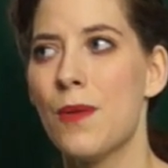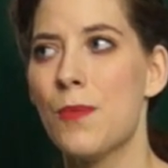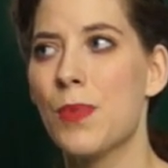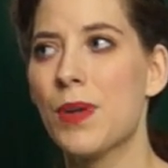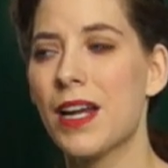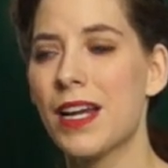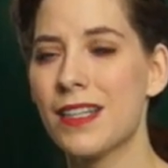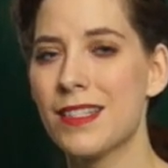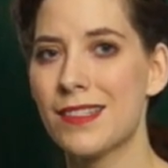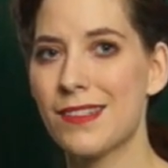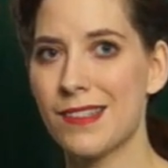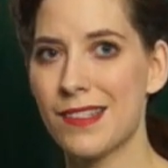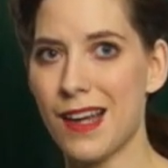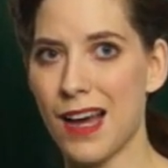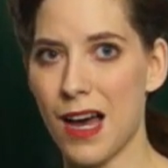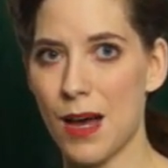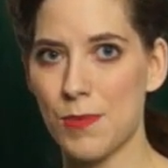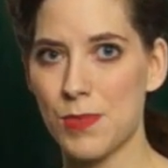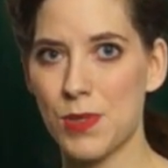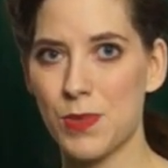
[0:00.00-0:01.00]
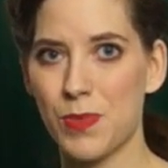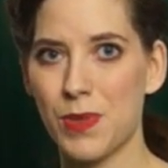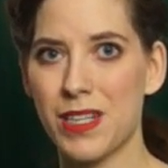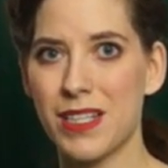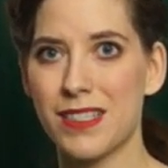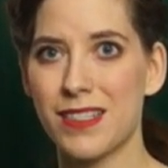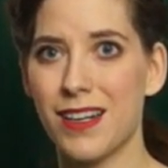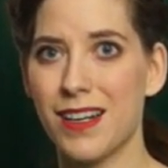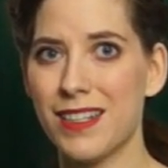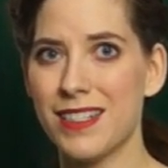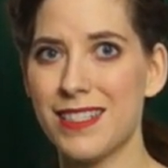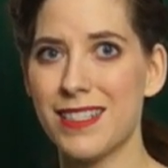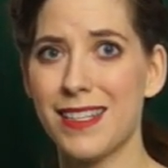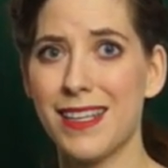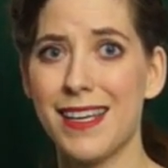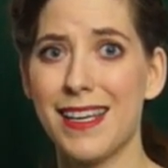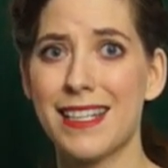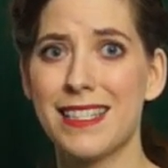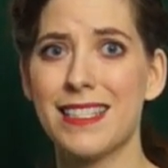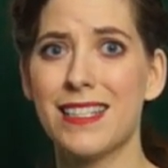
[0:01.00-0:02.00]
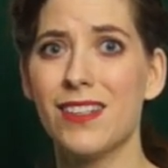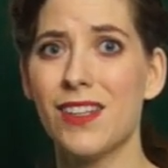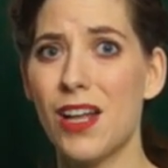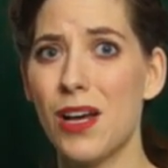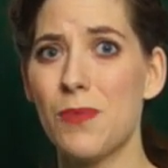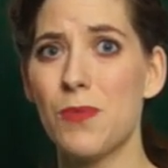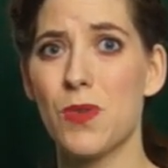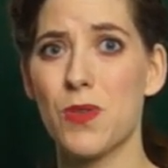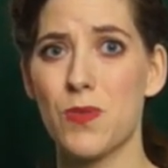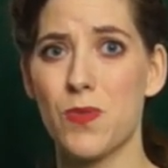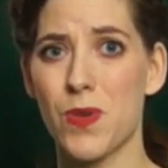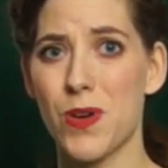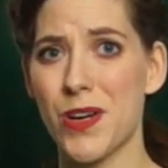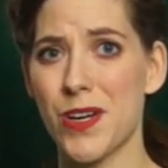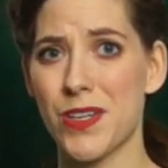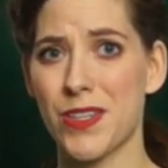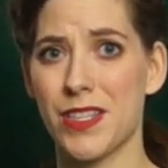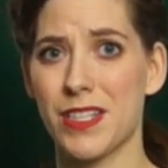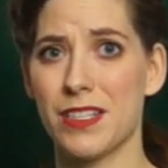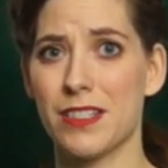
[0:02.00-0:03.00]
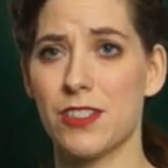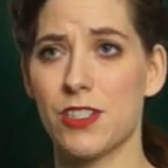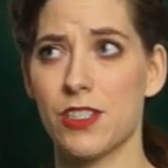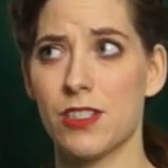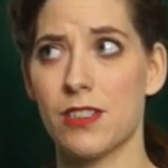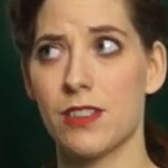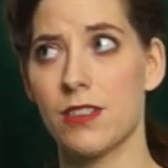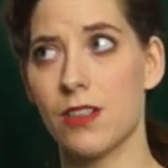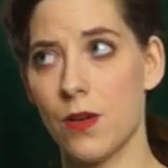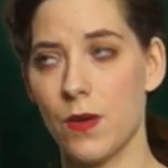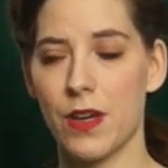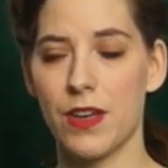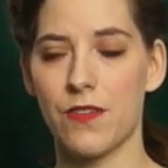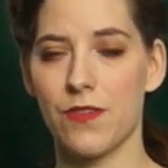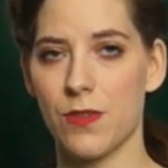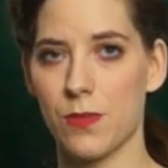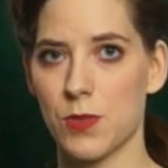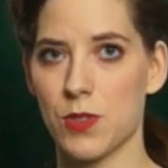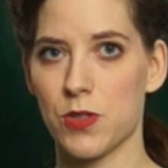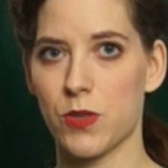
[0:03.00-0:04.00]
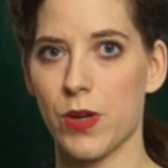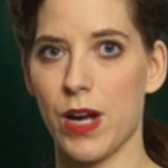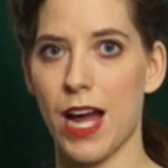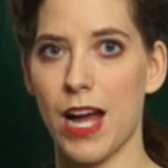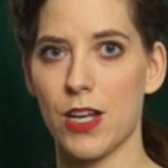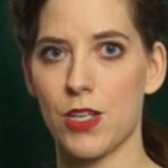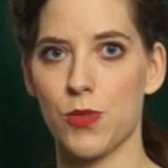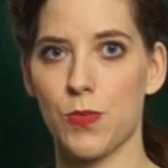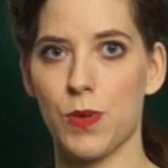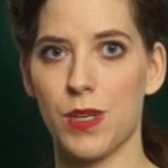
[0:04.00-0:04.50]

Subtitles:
but I stopped because honestly it's a lot more work than just sewing from scratch,